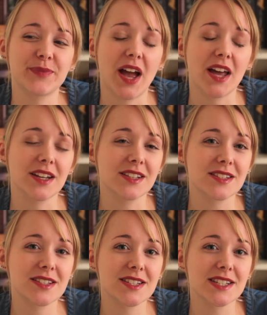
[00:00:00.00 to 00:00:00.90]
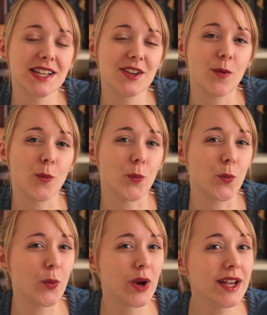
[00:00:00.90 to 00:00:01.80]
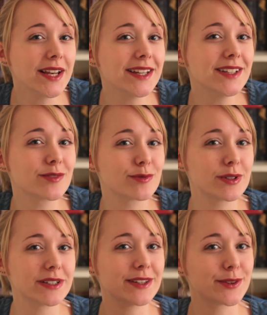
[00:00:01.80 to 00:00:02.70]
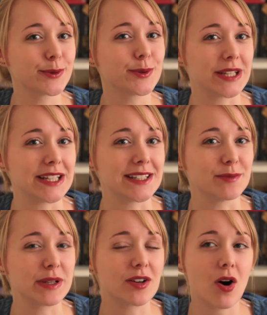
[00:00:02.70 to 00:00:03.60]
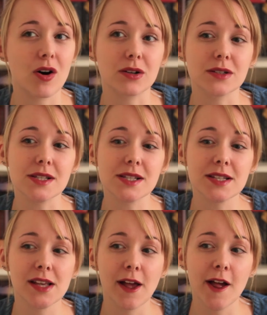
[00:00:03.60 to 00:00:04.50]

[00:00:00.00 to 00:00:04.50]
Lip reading: And it's really, really thorny because